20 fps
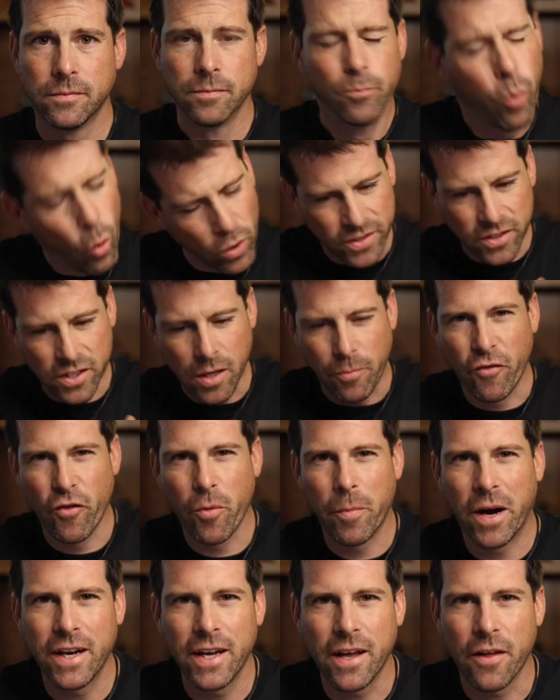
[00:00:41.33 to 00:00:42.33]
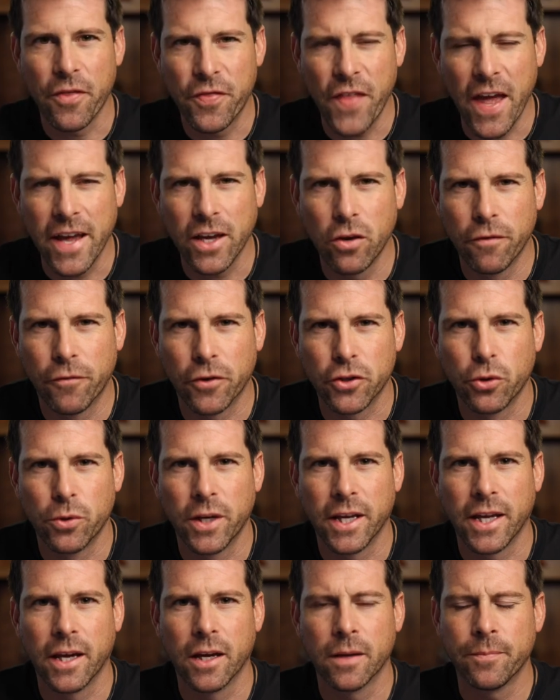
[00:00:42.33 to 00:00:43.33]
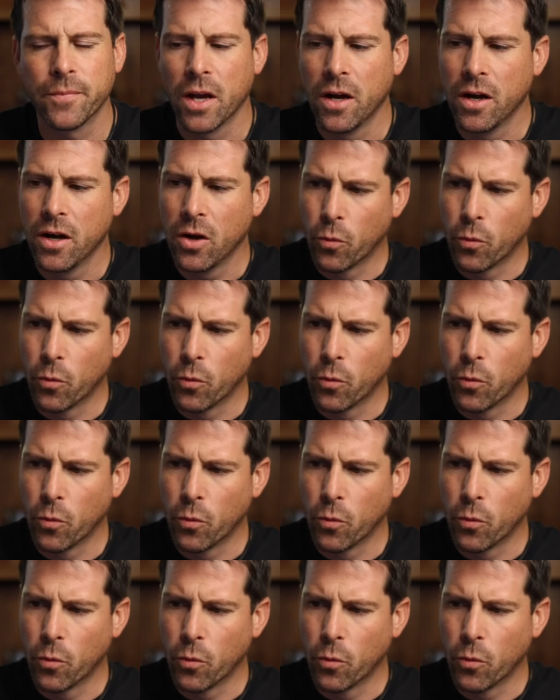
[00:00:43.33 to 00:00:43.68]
What's up, everybody, and thank you for tuning in.